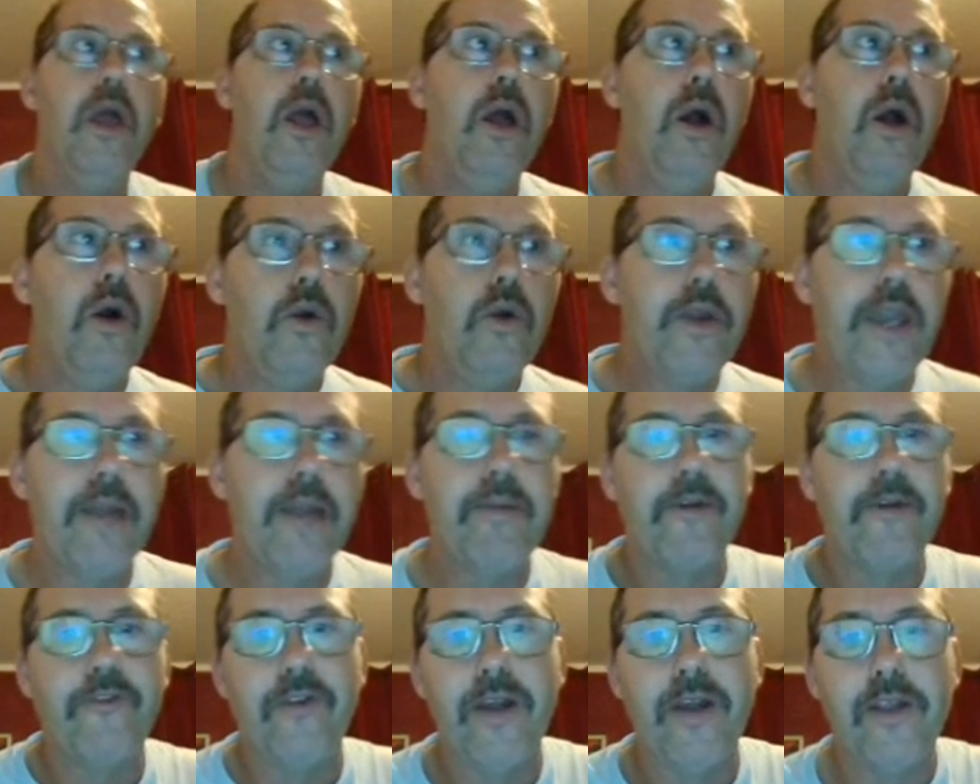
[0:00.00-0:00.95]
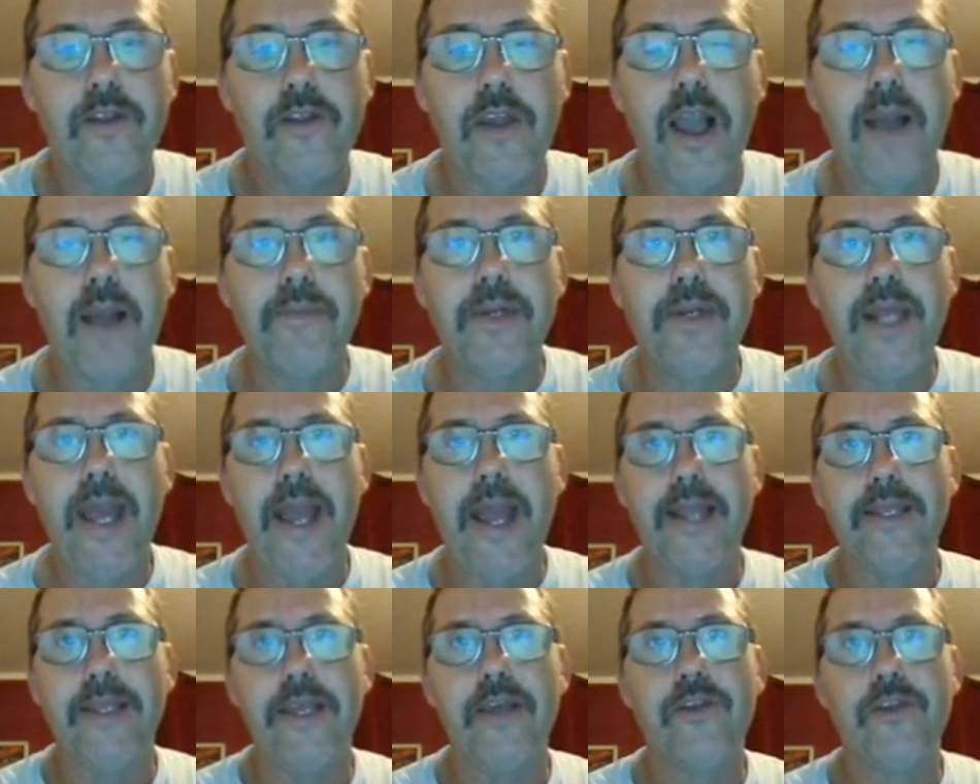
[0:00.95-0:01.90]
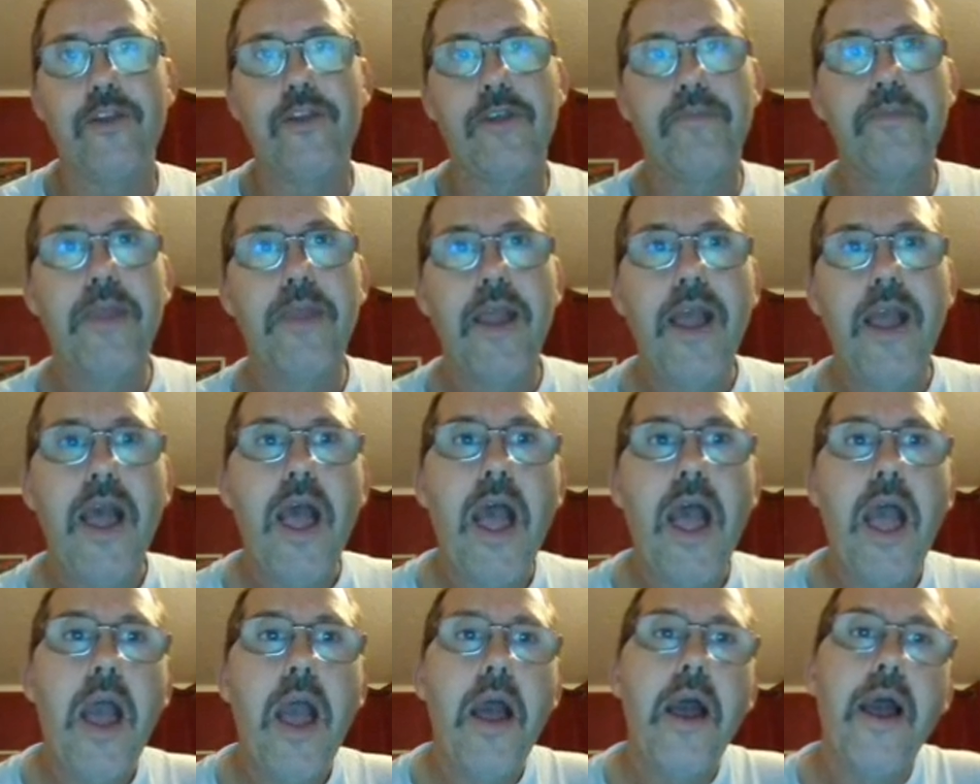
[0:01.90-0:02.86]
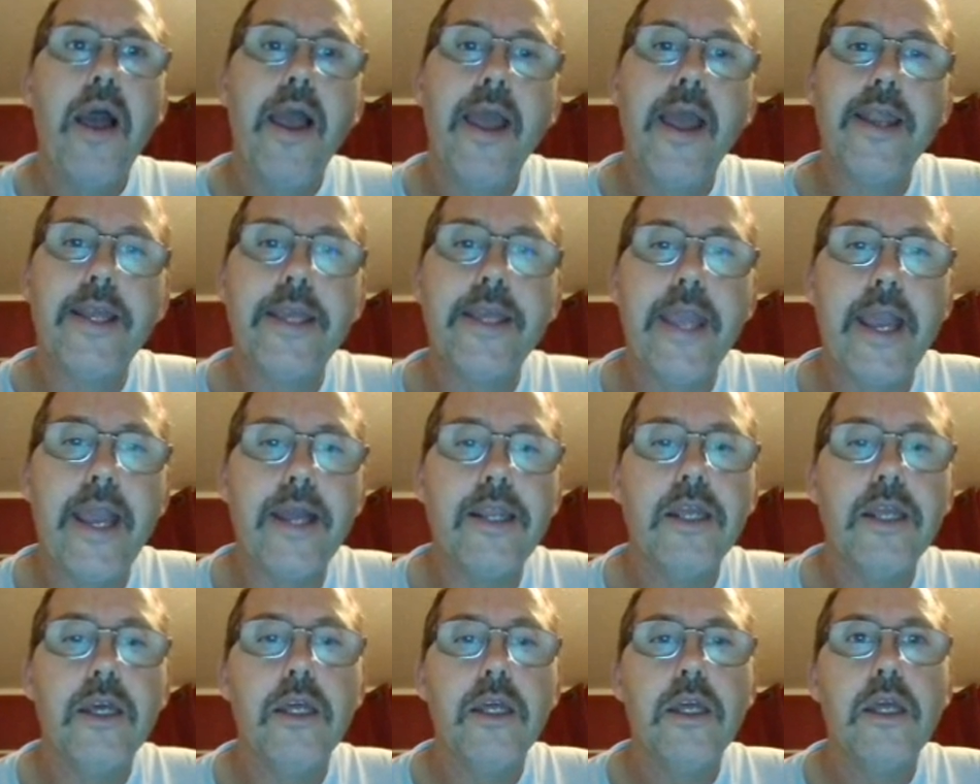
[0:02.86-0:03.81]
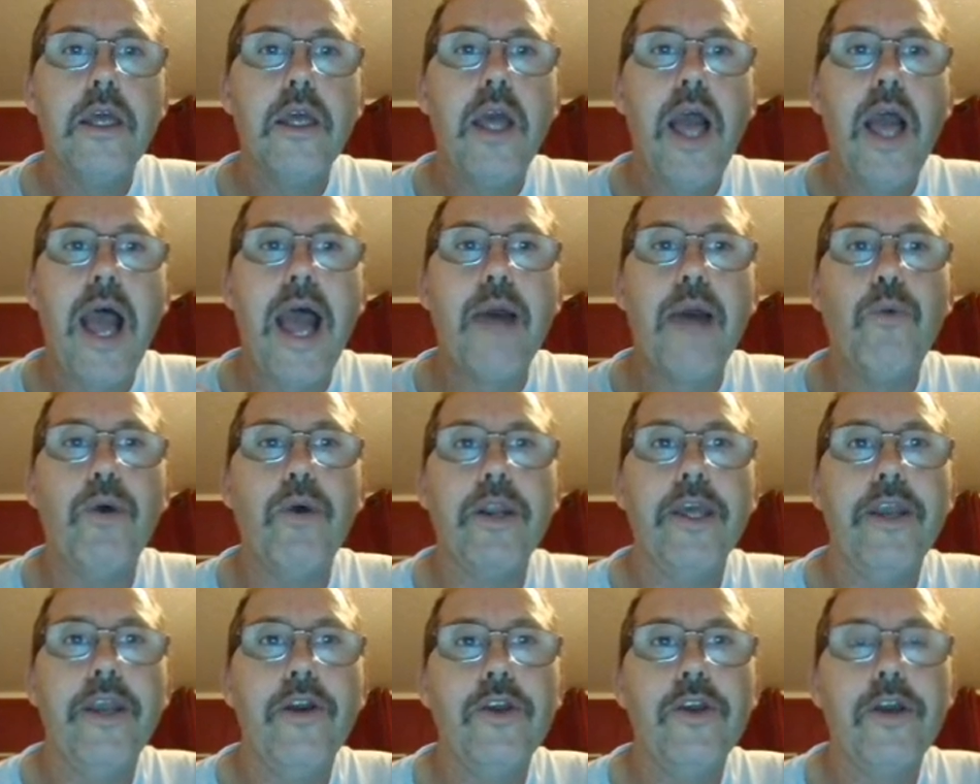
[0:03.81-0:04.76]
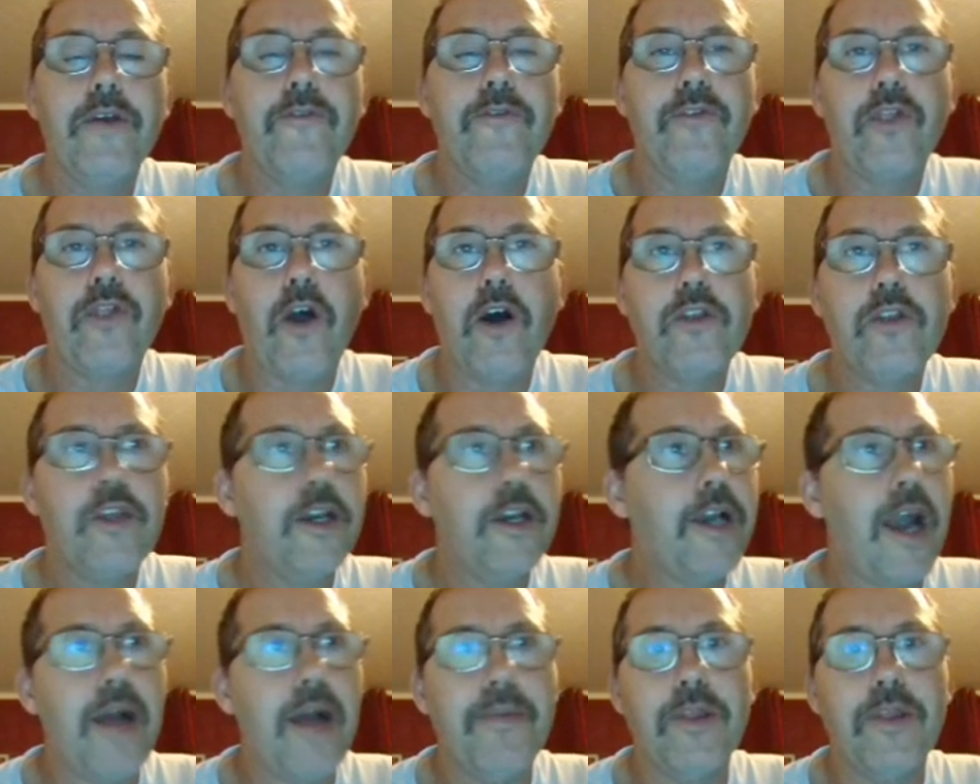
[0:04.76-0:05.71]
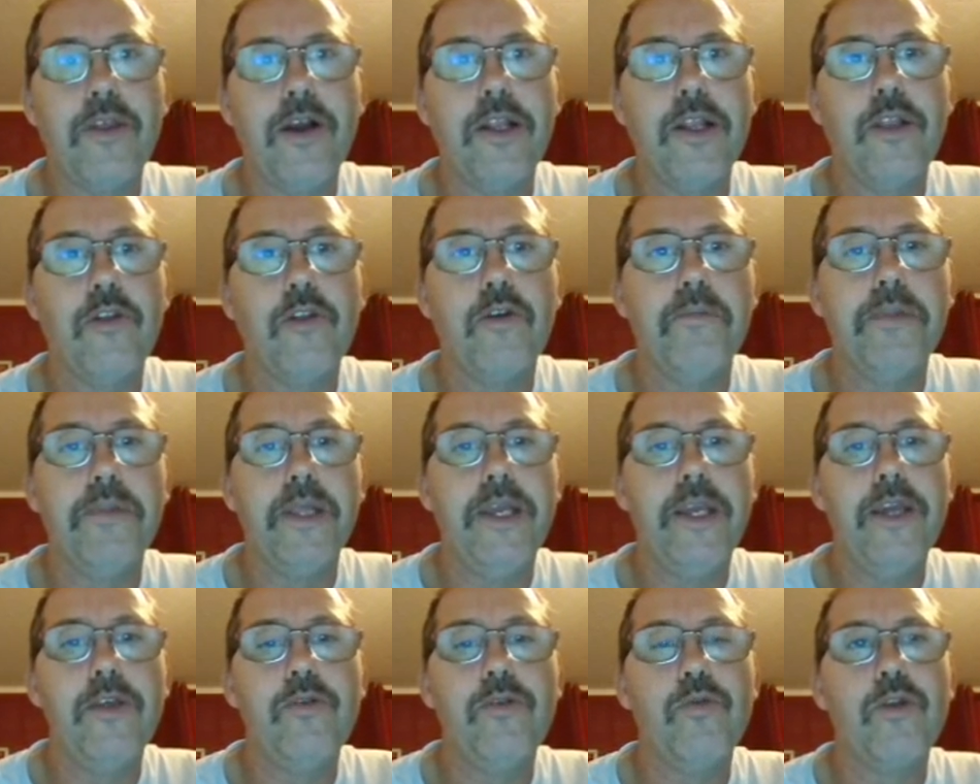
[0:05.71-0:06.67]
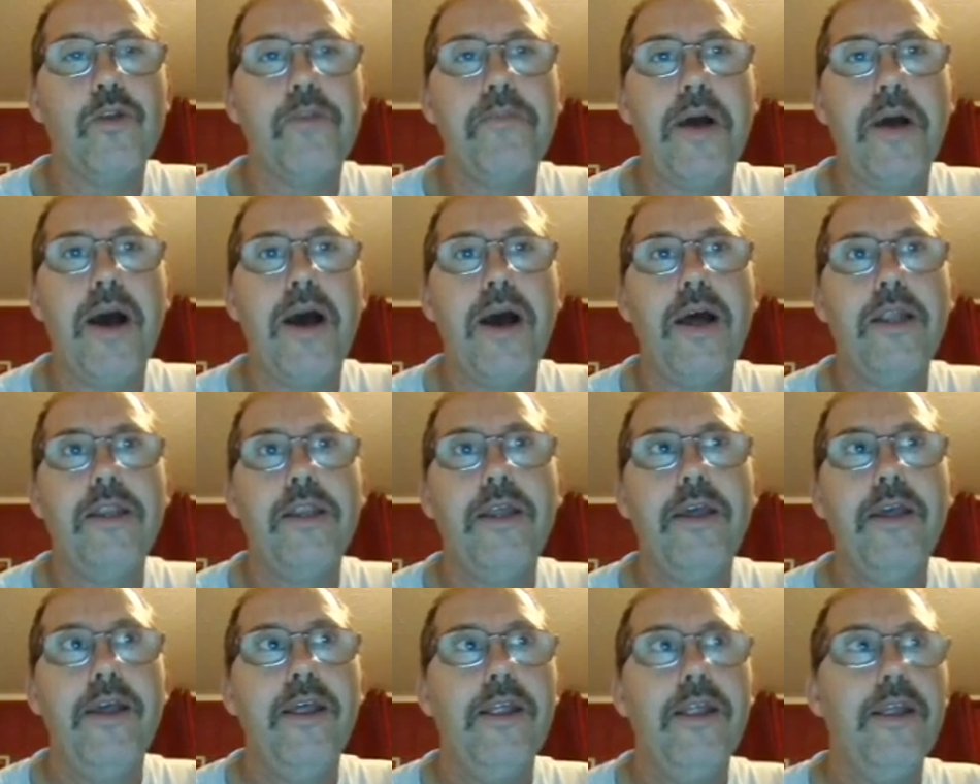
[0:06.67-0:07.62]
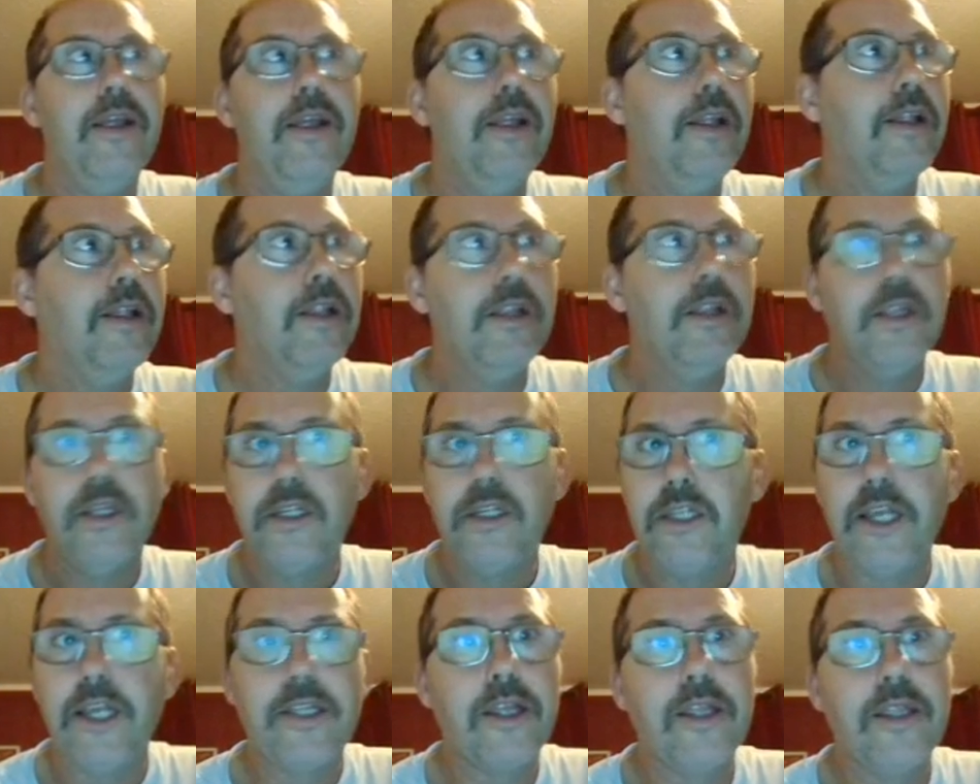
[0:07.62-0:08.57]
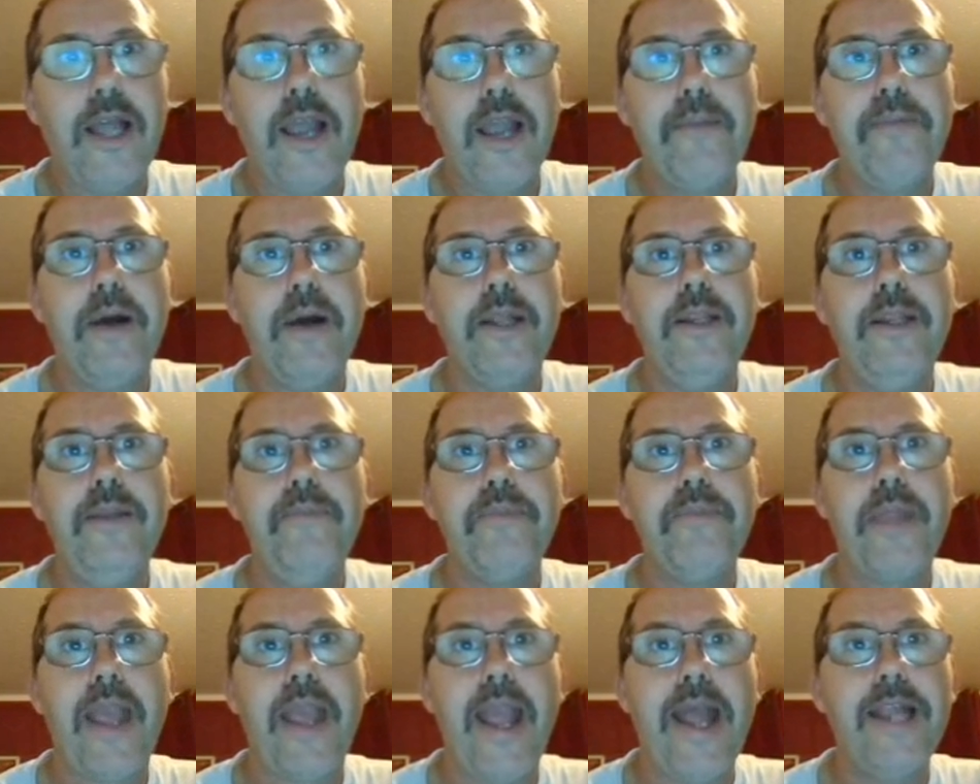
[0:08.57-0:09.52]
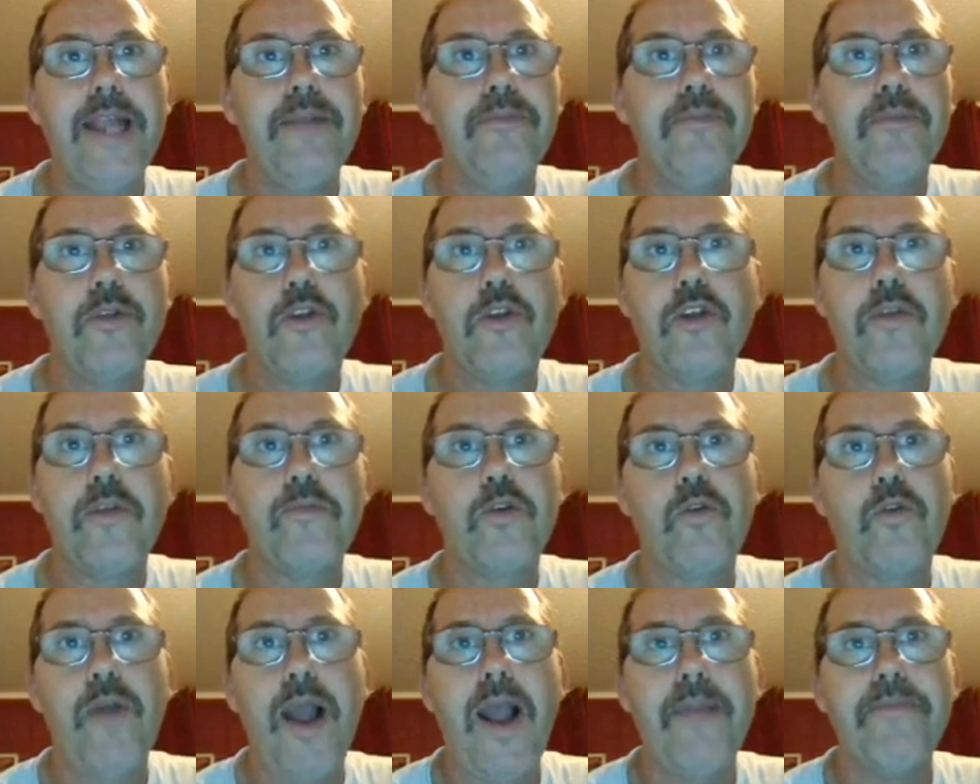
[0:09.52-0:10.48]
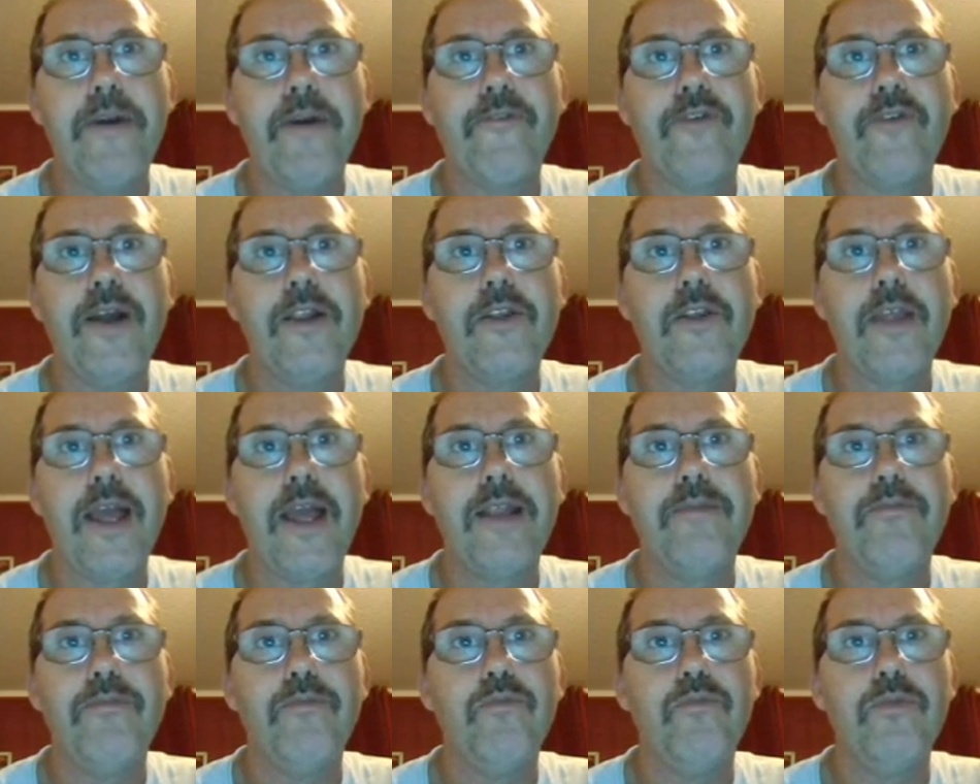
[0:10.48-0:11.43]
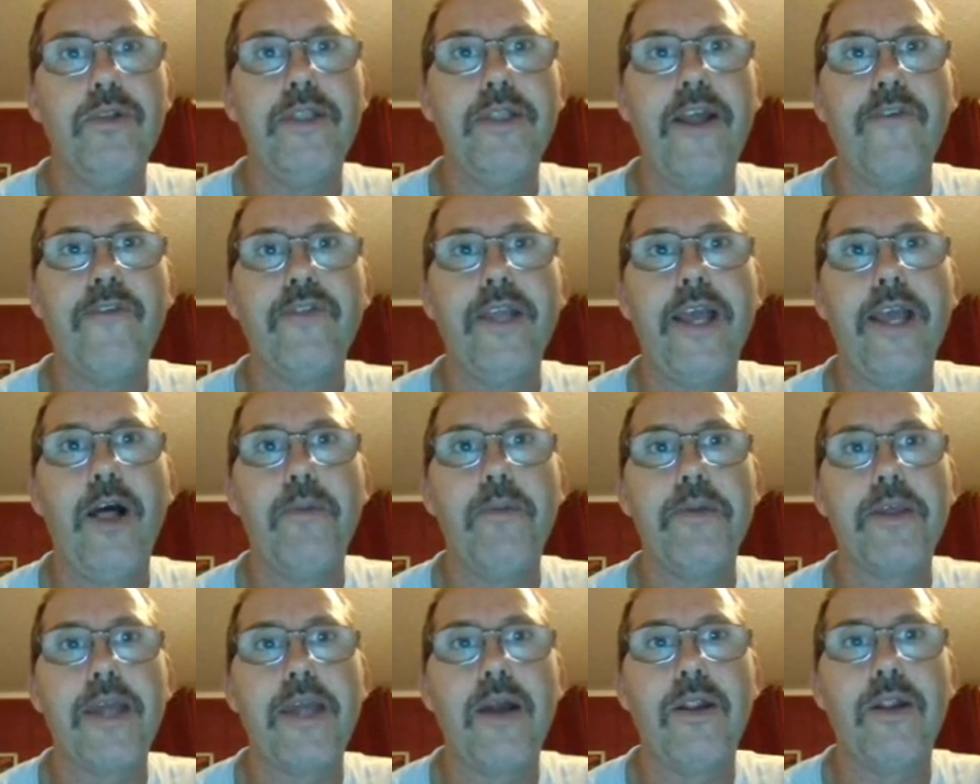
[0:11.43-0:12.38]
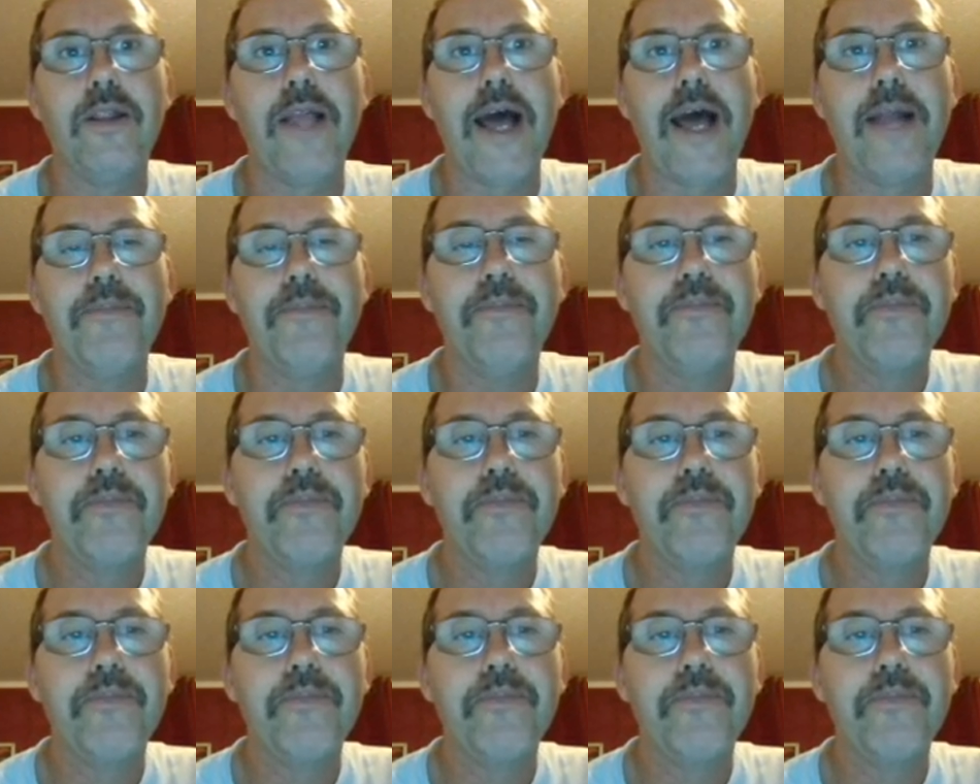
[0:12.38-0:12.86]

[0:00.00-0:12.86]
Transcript: Okay, my friends, I'm going to end this. And again, I want to hear your thoughts and comments on it. So please respond, click the like button, and subscribe, my friends. That definitely help us out a lot.